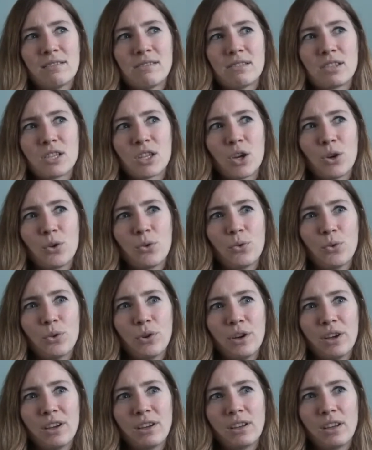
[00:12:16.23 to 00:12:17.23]
So
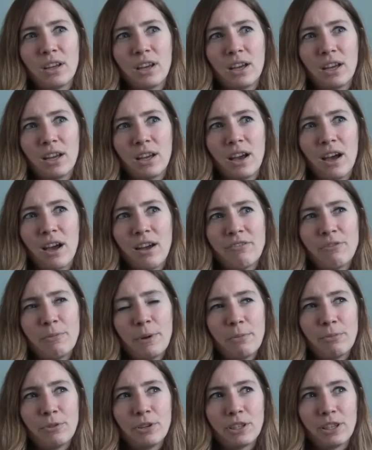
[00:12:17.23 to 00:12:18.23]
I
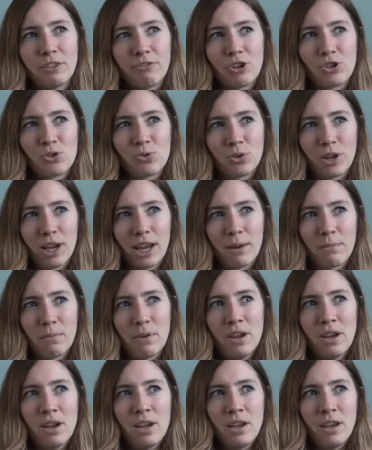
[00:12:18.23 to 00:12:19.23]
remember in the original game,
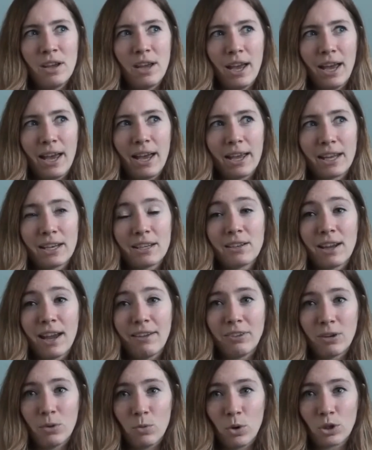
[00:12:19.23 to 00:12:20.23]
and
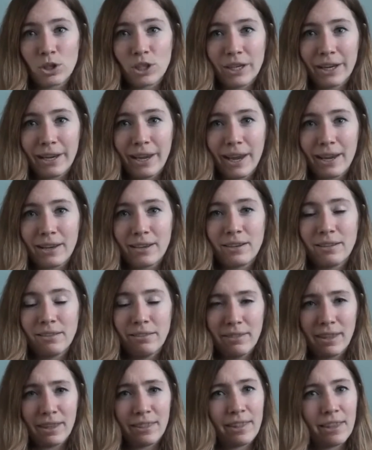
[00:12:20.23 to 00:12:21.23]
having watched it again,
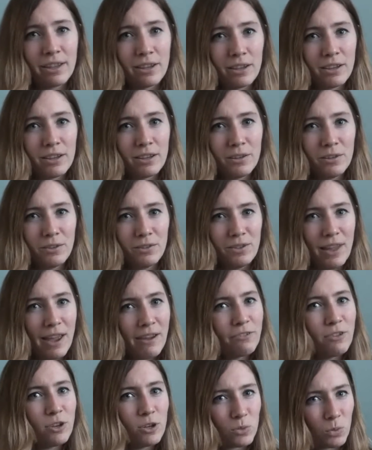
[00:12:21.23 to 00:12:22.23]
that the
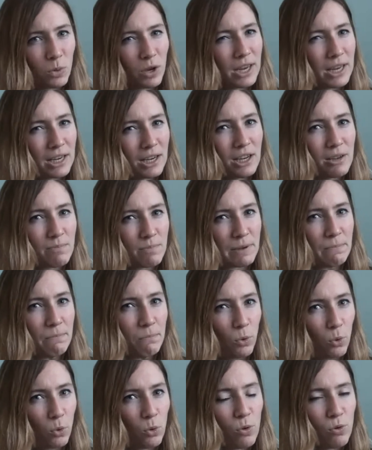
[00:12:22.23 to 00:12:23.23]
nephews were in it a bit
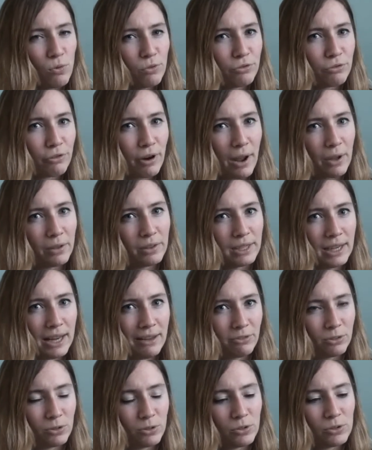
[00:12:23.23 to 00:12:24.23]
more throughout the
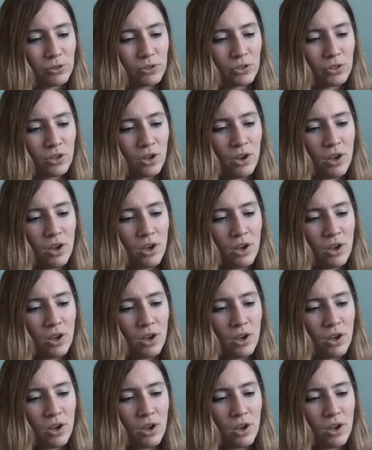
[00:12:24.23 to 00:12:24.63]
levels.